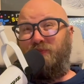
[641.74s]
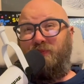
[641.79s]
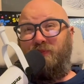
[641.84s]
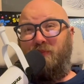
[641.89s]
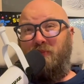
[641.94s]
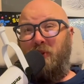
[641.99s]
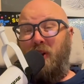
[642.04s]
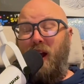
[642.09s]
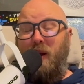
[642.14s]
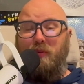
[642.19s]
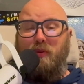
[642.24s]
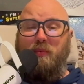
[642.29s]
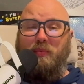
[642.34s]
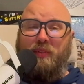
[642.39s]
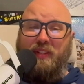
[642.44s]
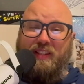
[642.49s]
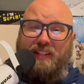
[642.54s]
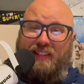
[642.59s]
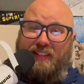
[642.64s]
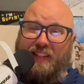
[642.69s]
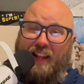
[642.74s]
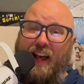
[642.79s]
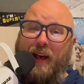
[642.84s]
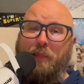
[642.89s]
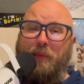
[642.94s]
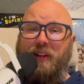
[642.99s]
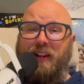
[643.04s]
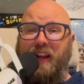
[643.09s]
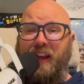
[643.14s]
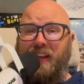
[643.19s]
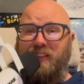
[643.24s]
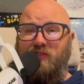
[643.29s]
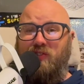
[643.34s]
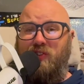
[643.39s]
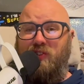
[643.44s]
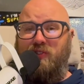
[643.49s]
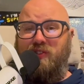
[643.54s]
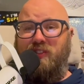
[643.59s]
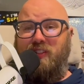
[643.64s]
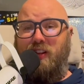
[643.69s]
probably stop and
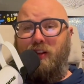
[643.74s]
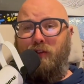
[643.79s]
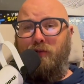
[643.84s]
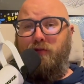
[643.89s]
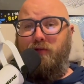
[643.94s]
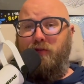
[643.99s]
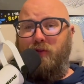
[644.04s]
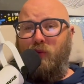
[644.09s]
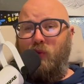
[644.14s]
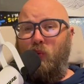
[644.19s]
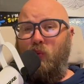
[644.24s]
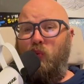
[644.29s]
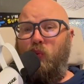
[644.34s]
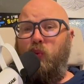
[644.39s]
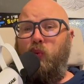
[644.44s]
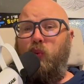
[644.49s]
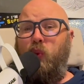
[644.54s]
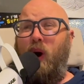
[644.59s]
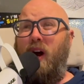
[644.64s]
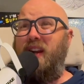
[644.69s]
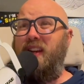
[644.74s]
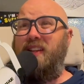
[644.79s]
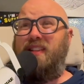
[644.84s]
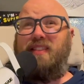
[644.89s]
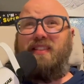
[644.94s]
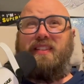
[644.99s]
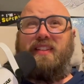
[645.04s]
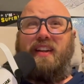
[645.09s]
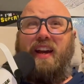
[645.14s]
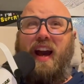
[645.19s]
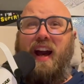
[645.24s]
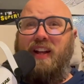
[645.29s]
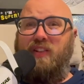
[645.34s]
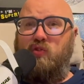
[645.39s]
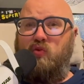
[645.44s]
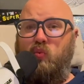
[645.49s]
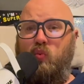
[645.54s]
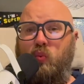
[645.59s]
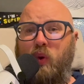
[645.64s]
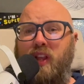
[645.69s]
ask yourself, what is
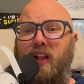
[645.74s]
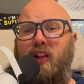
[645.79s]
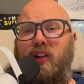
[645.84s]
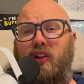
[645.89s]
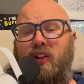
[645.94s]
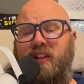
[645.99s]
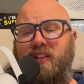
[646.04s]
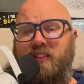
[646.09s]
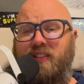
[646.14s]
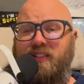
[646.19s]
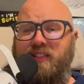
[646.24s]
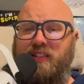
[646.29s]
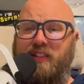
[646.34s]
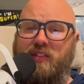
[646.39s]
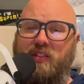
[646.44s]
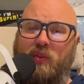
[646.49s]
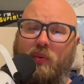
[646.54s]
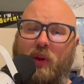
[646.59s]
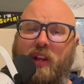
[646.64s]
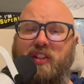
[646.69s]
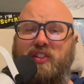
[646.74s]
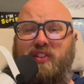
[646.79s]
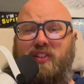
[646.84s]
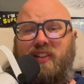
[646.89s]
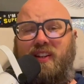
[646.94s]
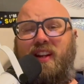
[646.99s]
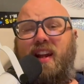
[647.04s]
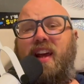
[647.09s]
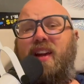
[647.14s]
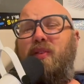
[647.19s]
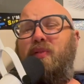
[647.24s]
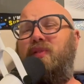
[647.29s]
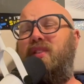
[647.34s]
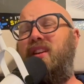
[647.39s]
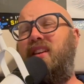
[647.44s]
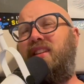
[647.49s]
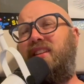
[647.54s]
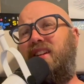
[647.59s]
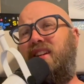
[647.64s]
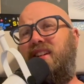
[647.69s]
God's will in this situation? And I don't
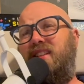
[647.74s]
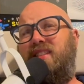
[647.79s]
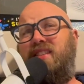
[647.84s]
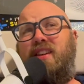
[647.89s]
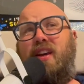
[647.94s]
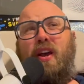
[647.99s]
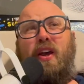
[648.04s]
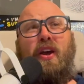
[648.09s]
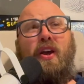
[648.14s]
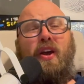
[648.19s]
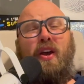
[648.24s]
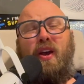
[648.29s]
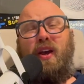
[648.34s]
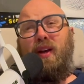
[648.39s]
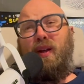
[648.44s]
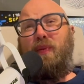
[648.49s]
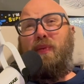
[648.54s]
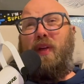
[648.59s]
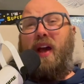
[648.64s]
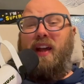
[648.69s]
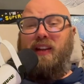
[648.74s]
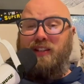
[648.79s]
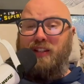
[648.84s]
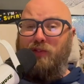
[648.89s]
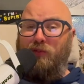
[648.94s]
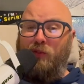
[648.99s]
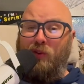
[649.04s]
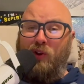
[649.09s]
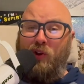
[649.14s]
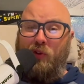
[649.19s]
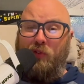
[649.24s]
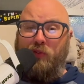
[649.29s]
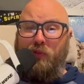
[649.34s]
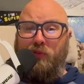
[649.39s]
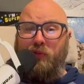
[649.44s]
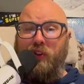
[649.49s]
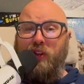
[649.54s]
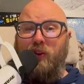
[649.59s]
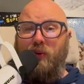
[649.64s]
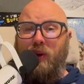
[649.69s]
think that it's that difficult to
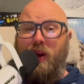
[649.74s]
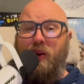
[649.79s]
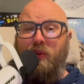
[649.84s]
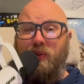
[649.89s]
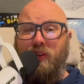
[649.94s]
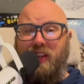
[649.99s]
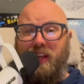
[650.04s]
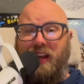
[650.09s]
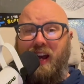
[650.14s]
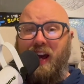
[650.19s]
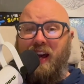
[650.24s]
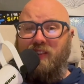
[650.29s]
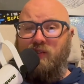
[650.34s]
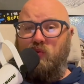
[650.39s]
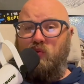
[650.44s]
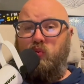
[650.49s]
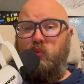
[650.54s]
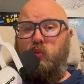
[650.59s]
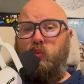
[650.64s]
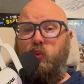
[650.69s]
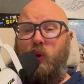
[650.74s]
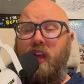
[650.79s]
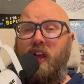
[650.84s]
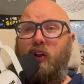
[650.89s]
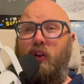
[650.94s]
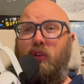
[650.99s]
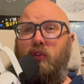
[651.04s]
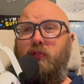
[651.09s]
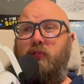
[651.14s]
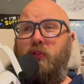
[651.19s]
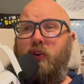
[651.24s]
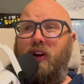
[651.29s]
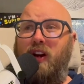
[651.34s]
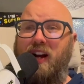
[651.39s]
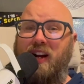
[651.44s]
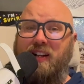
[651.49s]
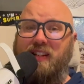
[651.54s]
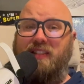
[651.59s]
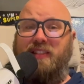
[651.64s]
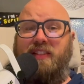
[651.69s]
figure out. God's will for
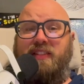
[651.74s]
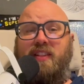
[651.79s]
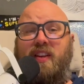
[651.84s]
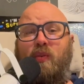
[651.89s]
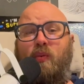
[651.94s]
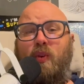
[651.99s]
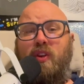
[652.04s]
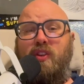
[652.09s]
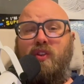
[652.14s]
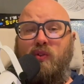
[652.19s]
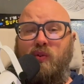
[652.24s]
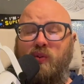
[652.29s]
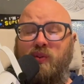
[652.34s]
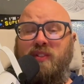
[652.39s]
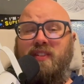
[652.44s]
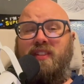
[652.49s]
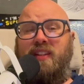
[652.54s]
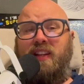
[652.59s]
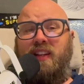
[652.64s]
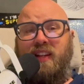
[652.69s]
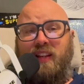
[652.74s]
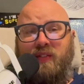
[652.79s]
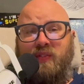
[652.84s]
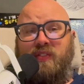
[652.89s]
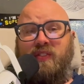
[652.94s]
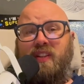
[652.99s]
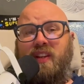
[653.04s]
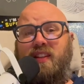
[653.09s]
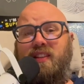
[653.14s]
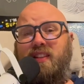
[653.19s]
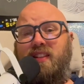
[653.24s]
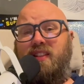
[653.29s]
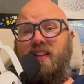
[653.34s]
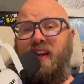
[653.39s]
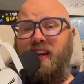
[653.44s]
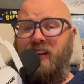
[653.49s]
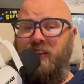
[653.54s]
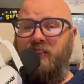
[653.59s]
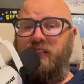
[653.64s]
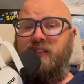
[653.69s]
us is that we use the gifts and the
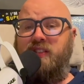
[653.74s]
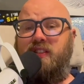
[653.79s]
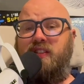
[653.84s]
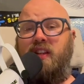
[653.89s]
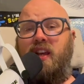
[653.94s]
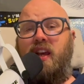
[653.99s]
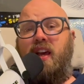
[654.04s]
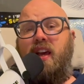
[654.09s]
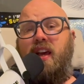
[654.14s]
talents